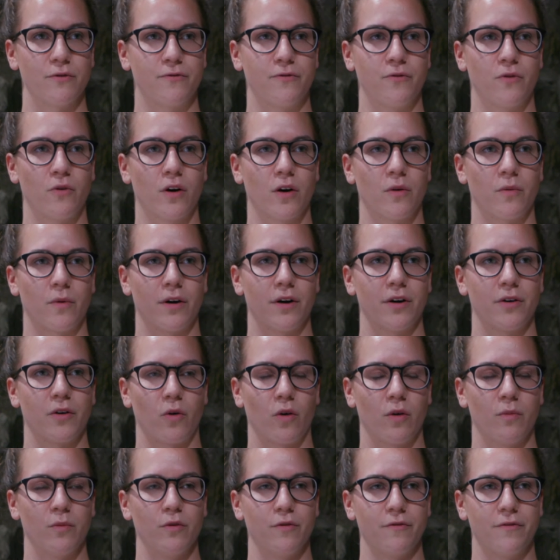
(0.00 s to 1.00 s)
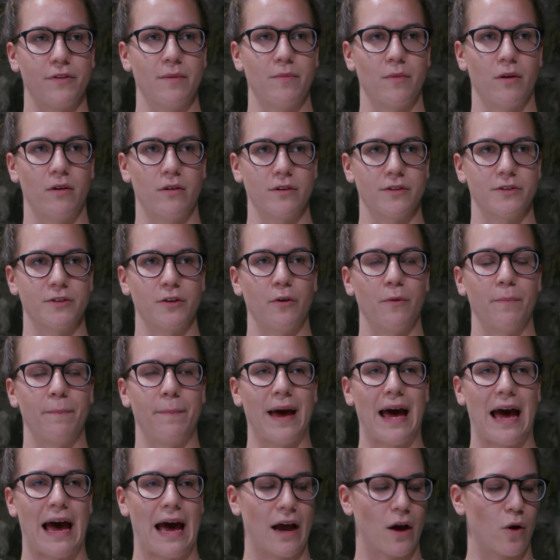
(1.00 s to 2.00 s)
forward or move them also
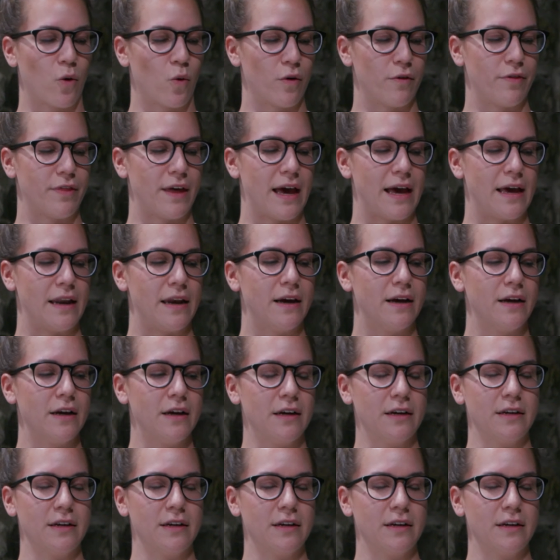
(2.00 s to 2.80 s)
back, or then